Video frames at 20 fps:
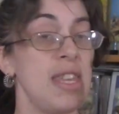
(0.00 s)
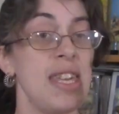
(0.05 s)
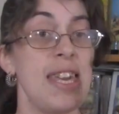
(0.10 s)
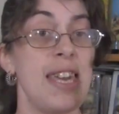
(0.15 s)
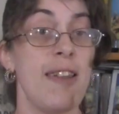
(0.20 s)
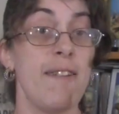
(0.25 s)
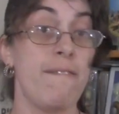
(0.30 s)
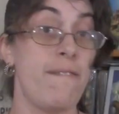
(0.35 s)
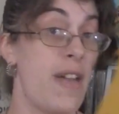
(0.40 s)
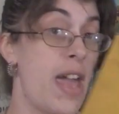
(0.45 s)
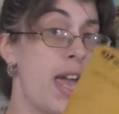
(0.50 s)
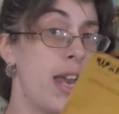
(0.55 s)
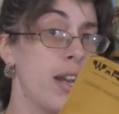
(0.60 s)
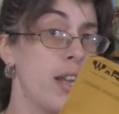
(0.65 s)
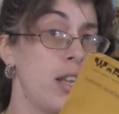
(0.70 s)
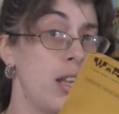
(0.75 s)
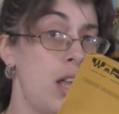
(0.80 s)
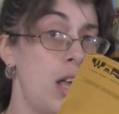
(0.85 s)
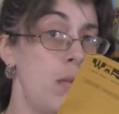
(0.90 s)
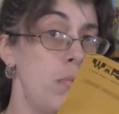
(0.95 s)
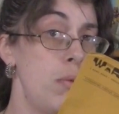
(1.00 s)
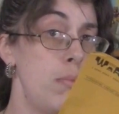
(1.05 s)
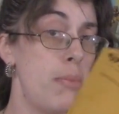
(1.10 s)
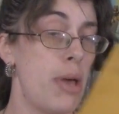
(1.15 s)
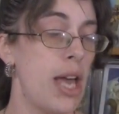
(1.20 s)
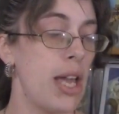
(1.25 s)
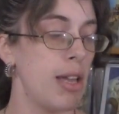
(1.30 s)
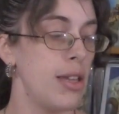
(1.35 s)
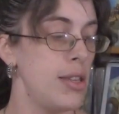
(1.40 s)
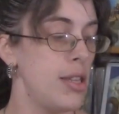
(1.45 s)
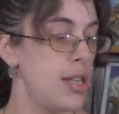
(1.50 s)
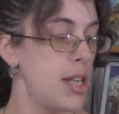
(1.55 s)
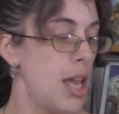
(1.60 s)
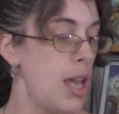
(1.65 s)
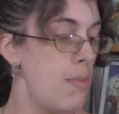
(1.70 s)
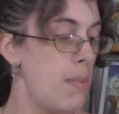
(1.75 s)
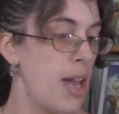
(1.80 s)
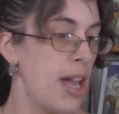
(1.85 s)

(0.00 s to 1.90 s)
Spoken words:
the fan club back in the day,